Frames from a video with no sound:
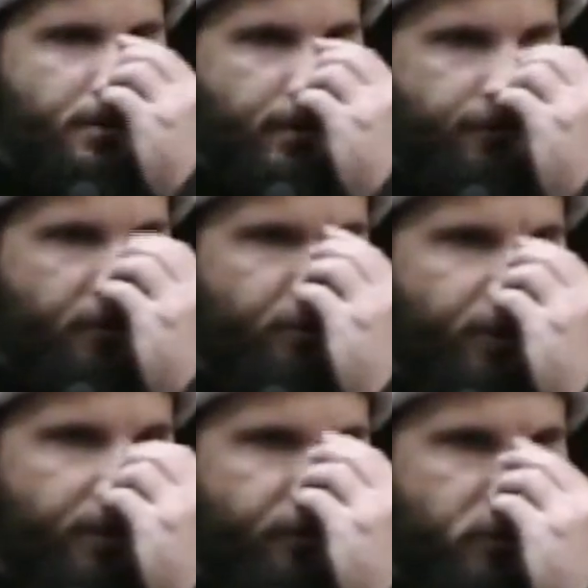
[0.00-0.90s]
if the
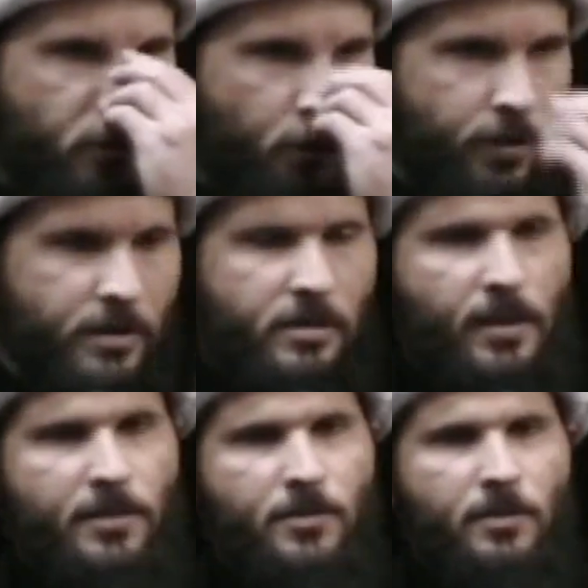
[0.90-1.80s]
believers learn this
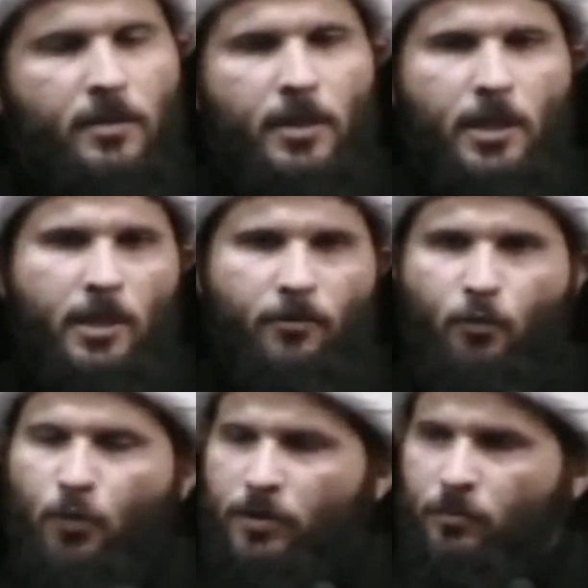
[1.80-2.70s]
lesson,
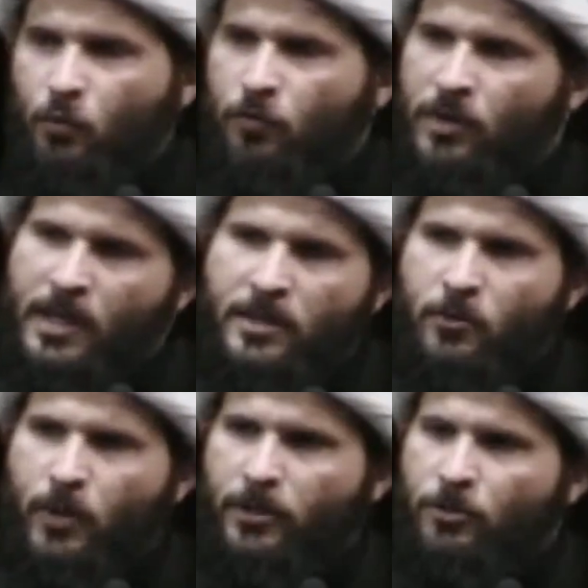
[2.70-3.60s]
if we move in that
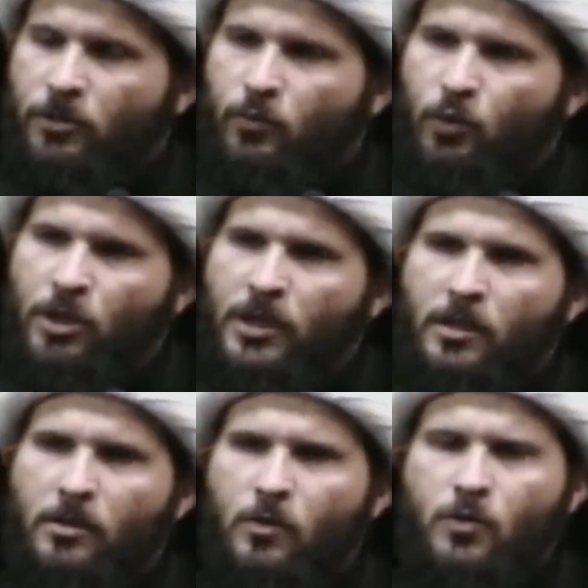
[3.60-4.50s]
direction, we're going to
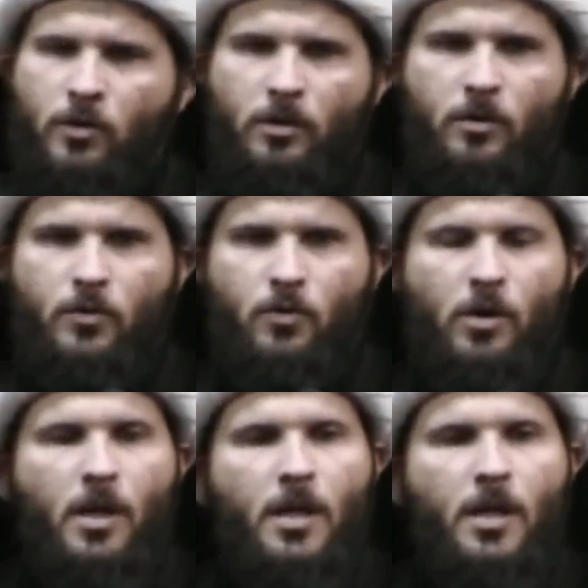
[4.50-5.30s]
get closer and closer.